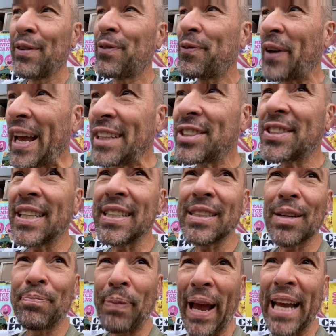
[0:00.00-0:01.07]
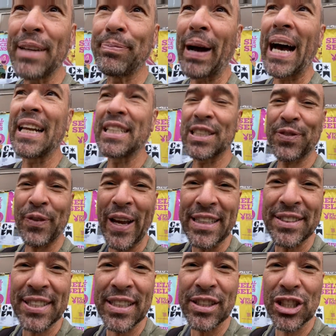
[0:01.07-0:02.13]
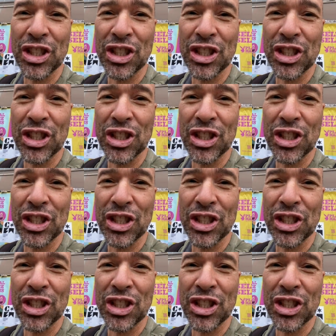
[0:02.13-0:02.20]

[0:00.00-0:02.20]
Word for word: facing the pain bodies, facing the